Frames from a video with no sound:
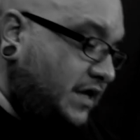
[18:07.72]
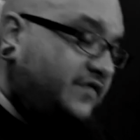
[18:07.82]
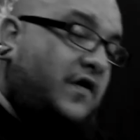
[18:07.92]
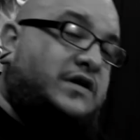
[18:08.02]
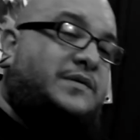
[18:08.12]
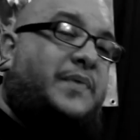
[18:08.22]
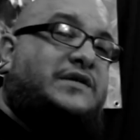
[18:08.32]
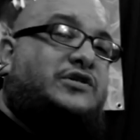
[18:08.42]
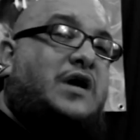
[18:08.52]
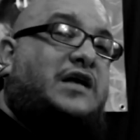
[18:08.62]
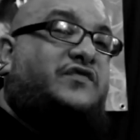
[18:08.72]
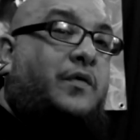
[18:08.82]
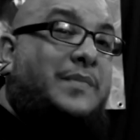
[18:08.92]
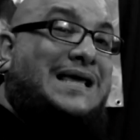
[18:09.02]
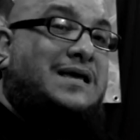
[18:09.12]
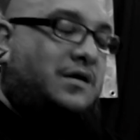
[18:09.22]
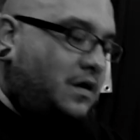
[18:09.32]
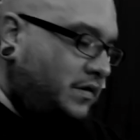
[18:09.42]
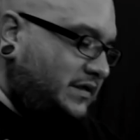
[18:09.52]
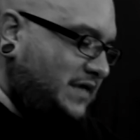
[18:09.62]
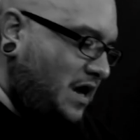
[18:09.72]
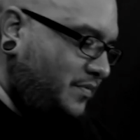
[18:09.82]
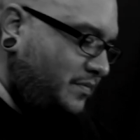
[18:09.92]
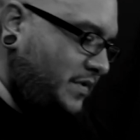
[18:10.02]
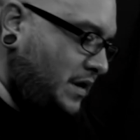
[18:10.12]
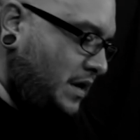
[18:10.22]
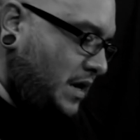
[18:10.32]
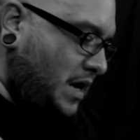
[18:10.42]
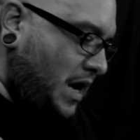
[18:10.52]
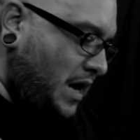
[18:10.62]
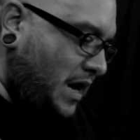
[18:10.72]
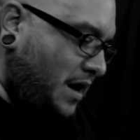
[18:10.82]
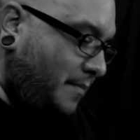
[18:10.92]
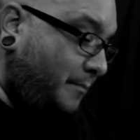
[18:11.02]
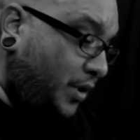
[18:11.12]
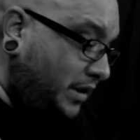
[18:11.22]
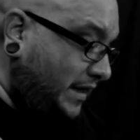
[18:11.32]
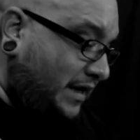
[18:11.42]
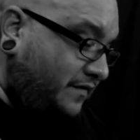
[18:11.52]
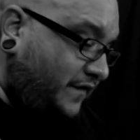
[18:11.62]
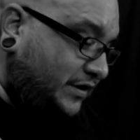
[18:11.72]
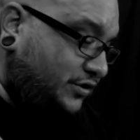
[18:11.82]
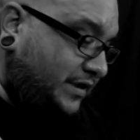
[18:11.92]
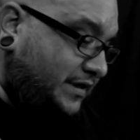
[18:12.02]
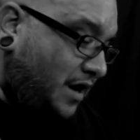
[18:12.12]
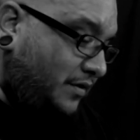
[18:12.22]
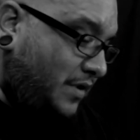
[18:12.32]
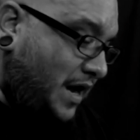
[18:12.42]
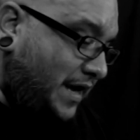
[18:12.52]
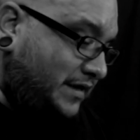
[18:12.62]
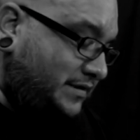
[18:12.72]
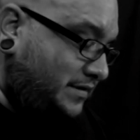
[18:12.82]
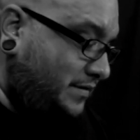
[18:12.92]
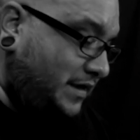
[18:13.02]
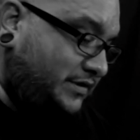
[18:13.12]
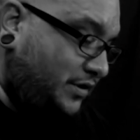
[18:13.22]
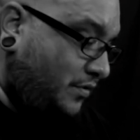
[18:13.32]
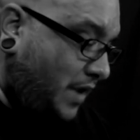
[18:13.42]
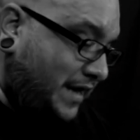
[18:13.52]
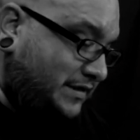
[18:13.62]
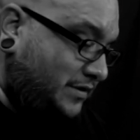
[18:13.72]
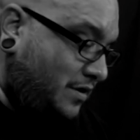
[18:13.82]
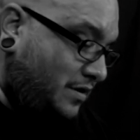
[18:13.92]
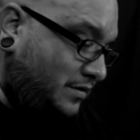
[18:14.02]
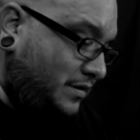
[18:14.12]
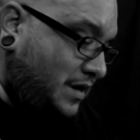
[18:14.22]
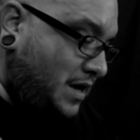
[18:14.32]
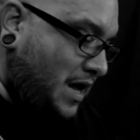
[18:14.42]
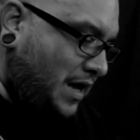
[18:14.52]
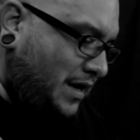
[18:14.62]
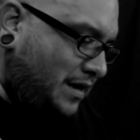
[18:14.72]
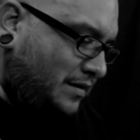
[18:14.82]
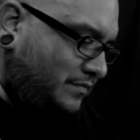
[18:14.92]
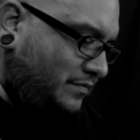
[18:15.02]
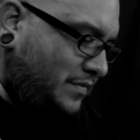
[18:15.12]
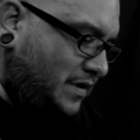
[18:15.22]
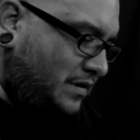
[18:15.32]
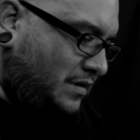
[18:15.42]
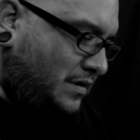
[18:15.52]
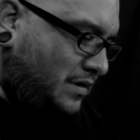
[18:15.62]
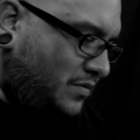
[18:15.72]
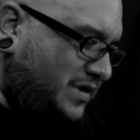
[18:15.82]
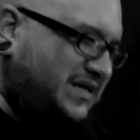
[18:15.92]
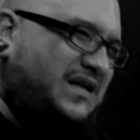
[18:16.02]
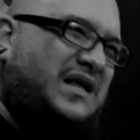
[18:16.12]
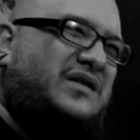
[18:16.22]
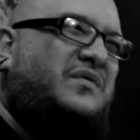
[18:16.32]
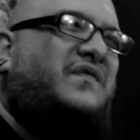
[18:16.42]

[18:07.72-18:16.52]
far as the best tracks for me on this album, Bully featuring Don Orias, that is a great song. I want to say, they do a